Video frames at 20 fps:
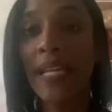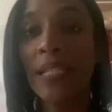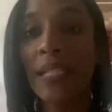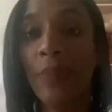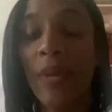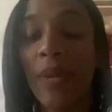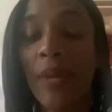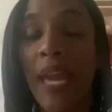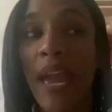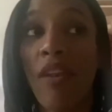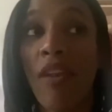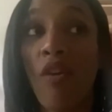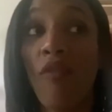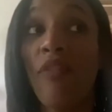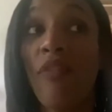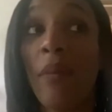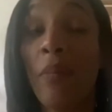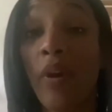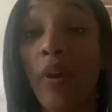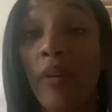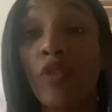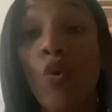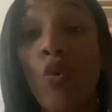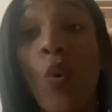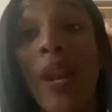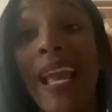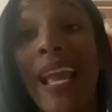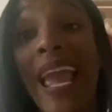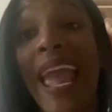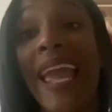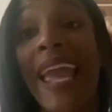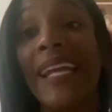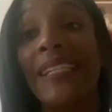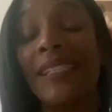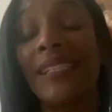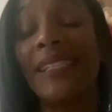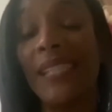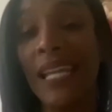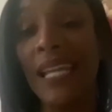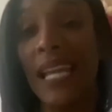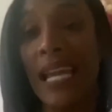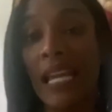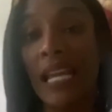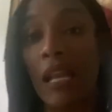began November of 2018.